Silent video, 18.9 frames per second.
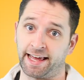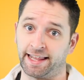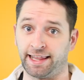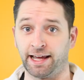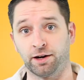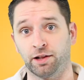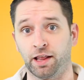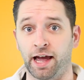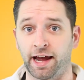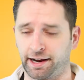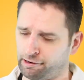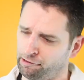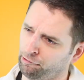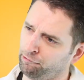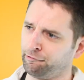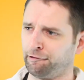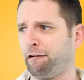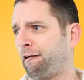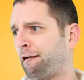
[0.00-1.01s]
And they're like,
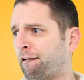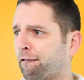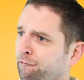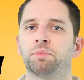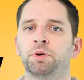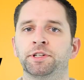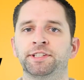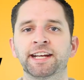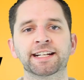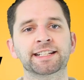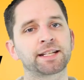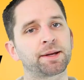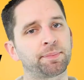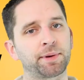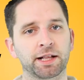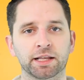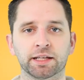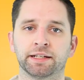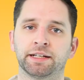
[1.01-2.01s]
okay.
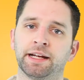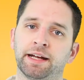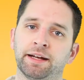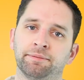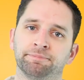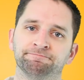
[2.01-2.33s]
Predictability.